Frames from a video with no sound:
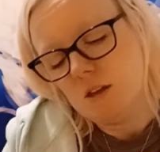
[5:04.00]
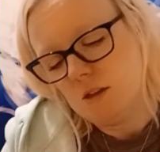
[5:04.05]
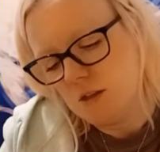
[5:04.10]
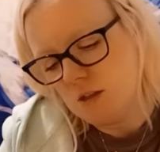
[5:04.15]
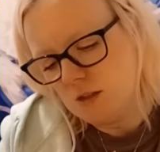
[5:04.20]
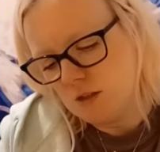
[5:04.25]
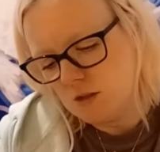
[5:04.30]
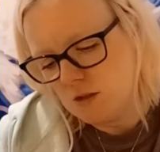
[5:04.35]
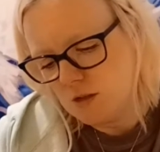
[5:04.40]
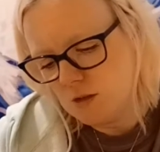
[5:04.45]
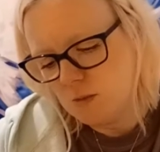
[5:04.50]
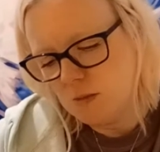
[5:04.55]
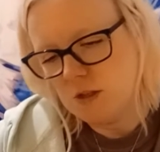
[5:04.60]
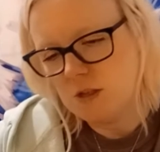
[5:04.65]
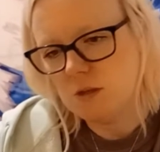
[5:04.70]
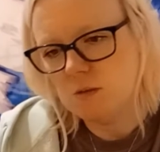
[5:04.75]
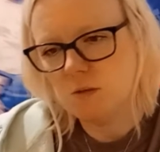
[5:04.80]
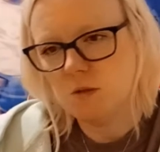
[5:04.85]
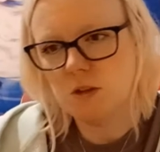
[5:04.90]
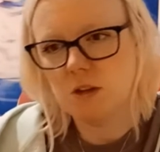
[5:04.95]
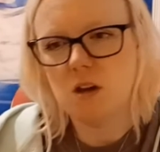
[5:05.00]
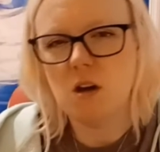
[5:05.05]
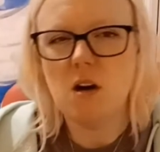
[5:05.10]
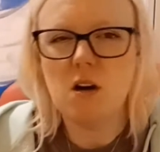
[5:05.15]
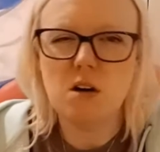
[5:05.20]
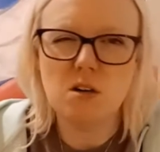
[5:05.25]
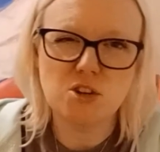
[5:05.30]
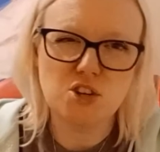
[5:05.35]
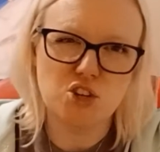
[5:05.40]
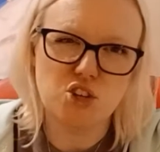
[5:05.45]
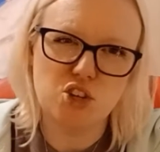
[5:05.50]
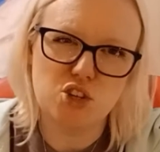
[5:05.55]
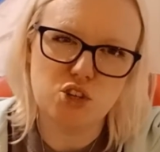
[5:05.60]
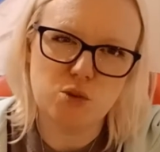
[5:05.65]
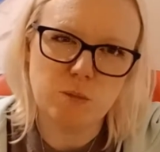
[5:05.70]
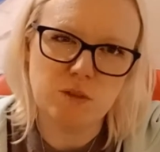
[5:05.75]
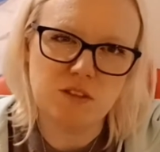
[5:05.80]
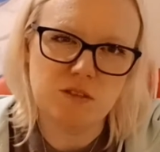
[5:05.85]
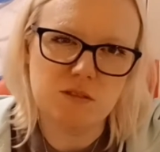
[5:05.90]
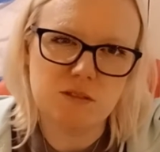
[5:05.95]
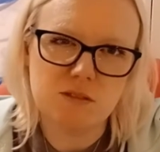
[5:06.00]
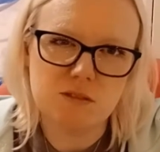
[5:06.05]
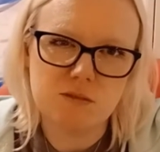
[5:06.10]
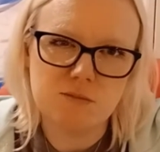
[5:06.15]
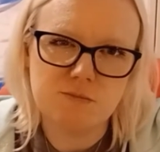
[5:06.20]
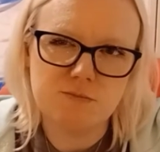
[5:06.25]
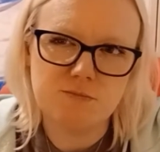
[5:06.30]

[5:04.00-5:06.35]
there's going to be some like harsh judgments.